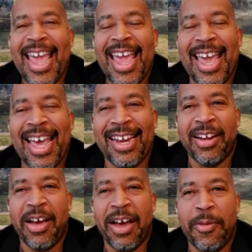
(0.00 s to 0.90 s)
and
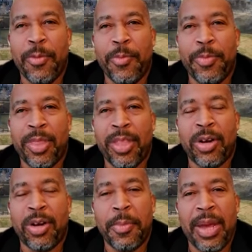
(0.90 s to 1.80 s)
they're
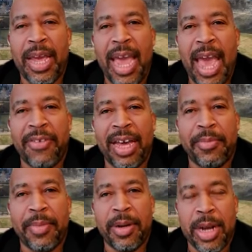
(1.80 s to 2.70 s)
going to be
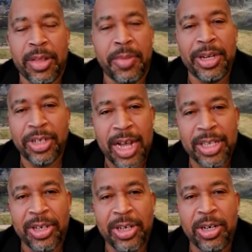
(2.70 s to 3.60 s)
having another major
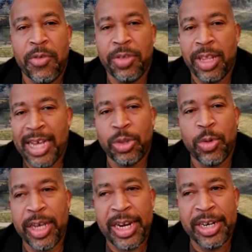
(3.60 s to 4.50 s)
concert. Over the last
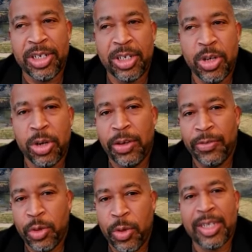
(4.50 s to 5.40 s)
20 years, a total
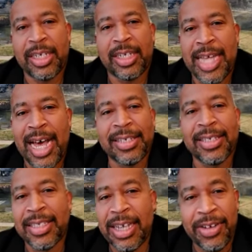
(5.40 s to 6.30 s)
of
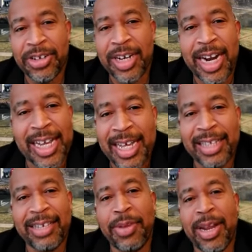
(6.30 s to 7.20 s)
26,780
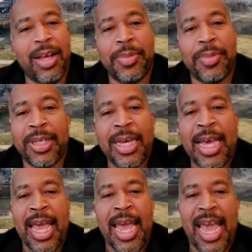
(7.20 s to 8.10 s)
kids have been helped,
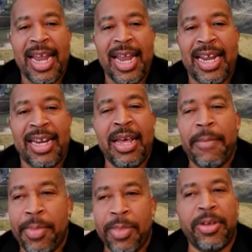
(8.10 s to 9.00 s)
and then
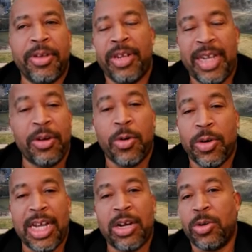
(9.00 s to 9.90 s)
of course
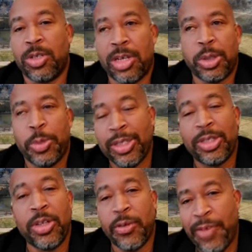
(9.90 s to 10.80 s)
that goes also spilled
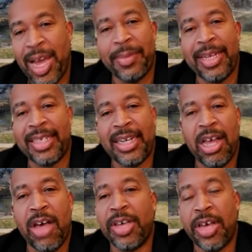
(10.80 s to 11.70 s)
into their families and
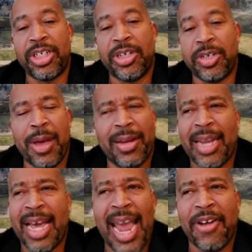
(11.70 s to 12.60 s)
all the other. There's about
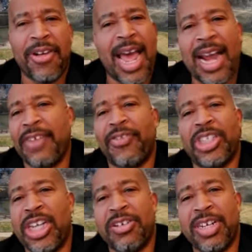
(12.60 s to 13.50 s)
like 8 or 9 different
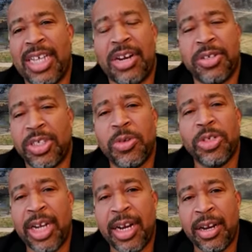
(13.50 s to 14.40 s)
charities that are
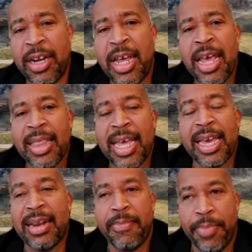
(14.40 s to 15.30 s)
associated. They get